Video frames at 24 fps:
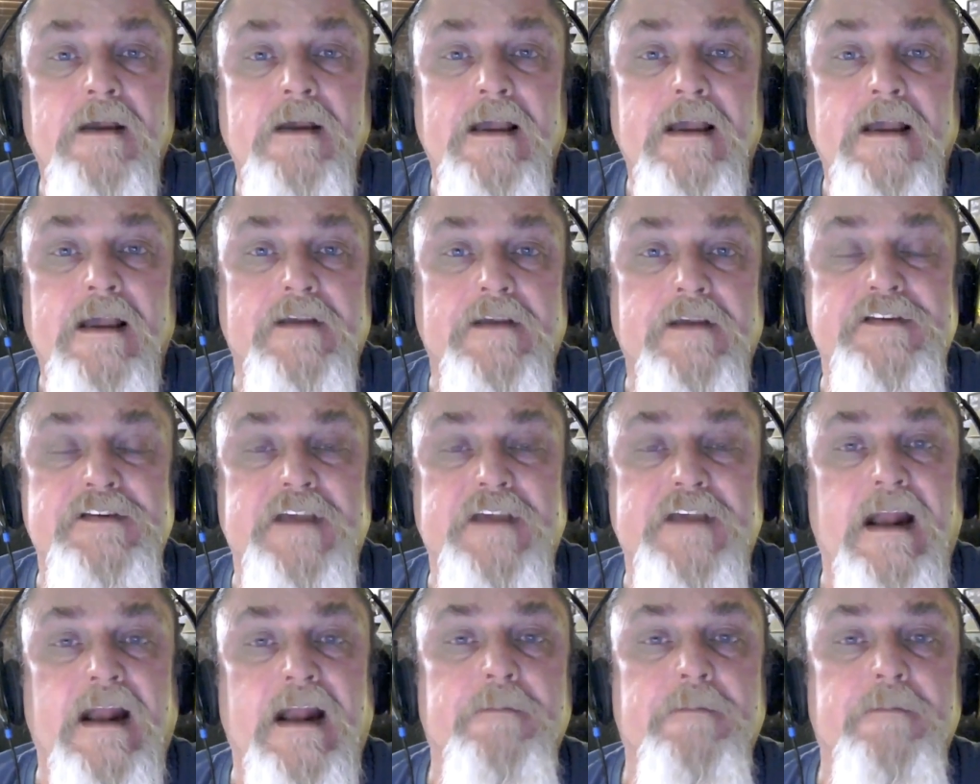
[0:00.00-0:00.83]
as I said,
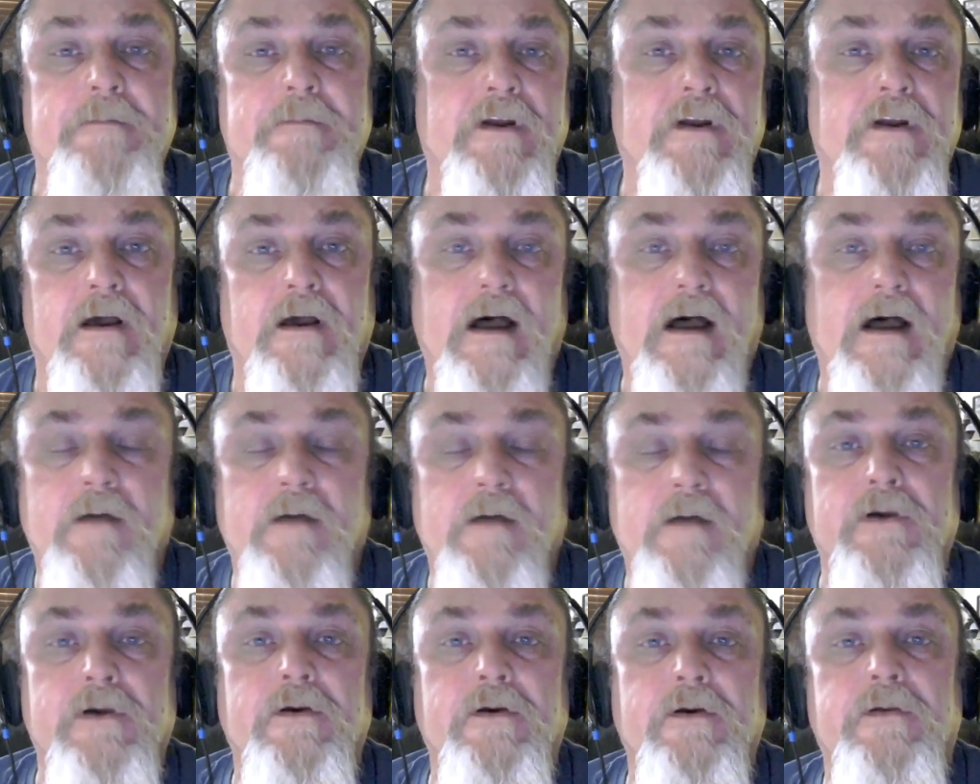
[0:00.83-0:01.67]
I'm gonna I'll
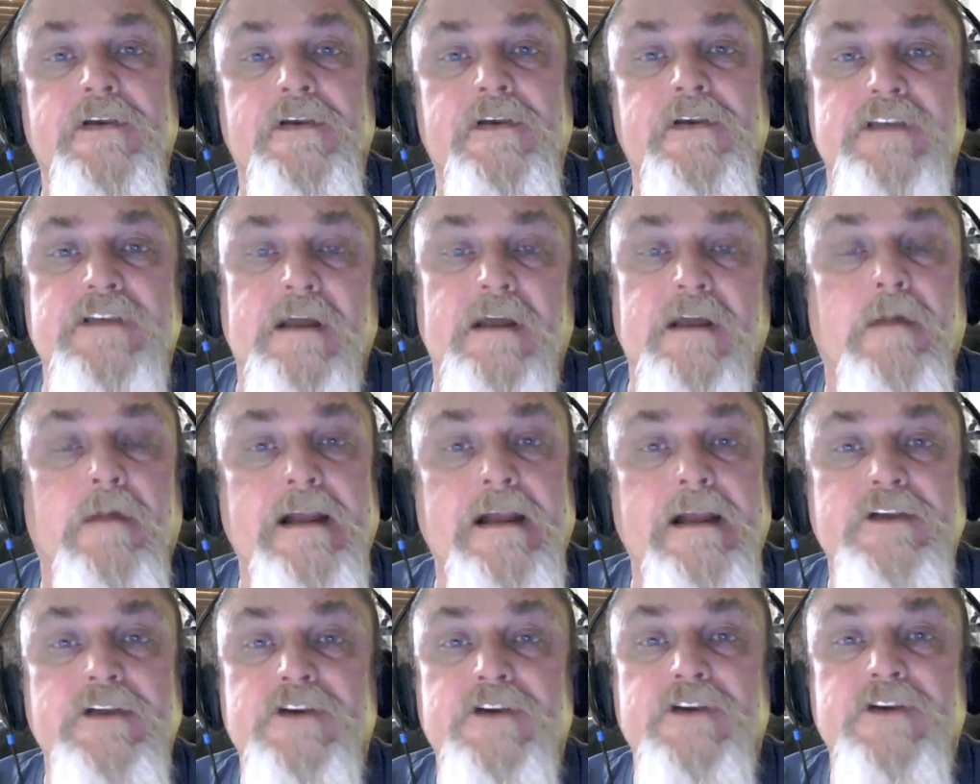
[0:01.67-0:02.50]
mirror this on my
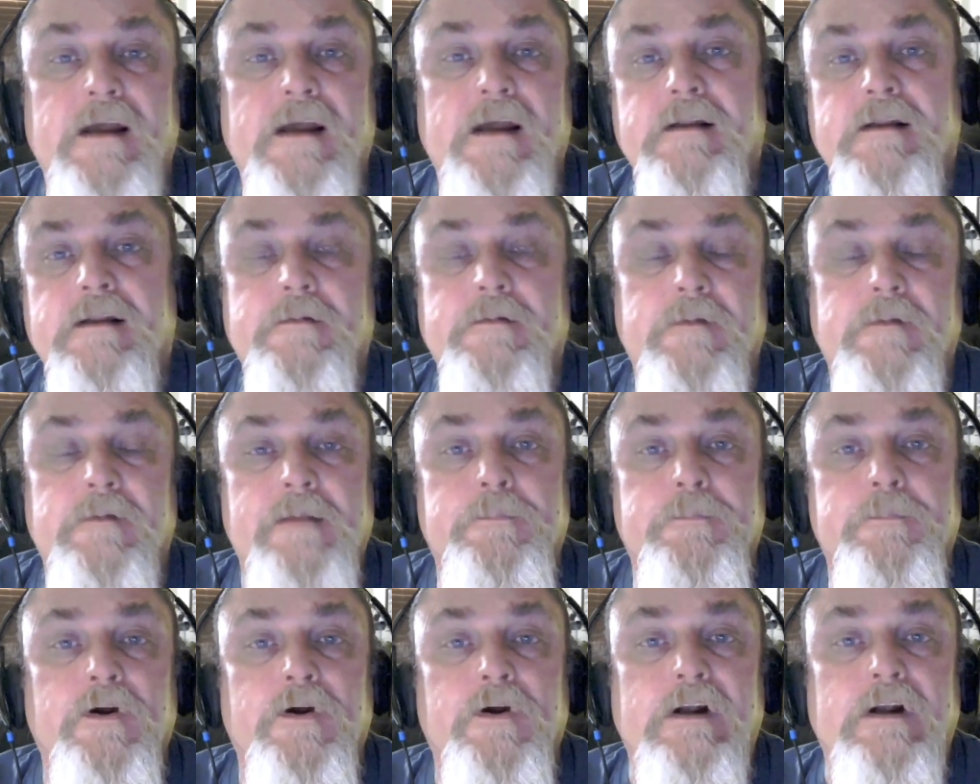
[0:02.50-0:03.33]
channel and, and
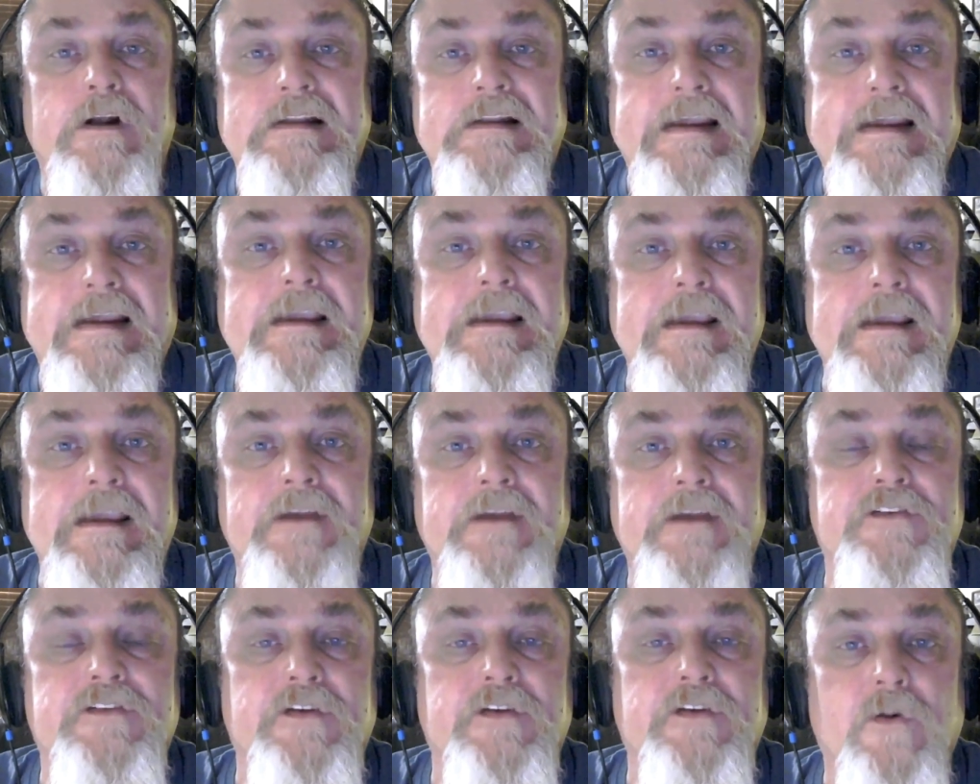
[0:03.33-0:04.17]
put a link
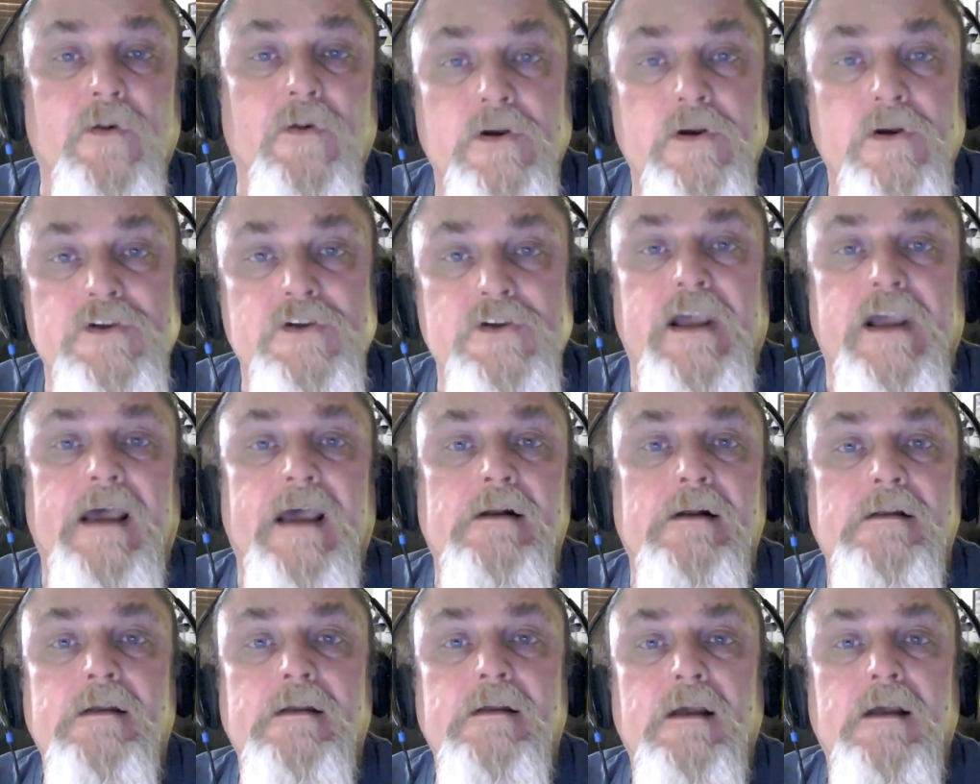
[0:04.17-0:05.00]
into your channel.